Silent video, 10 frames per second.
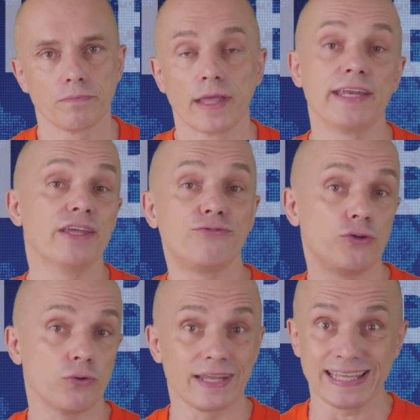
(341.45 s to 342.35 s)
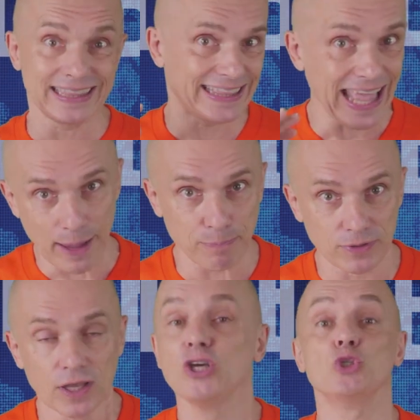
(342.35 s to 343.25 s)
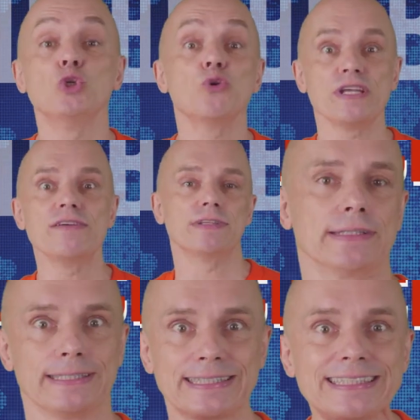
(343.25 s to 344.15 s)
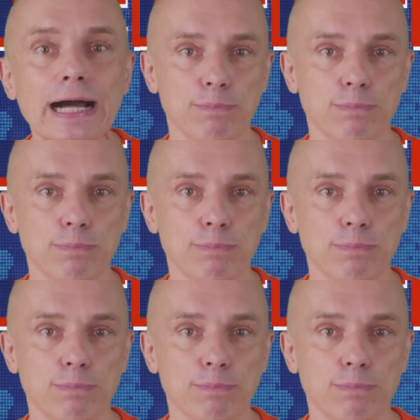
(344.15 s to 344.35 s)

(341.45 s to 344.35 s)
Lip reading: And if you're in debt, you're even double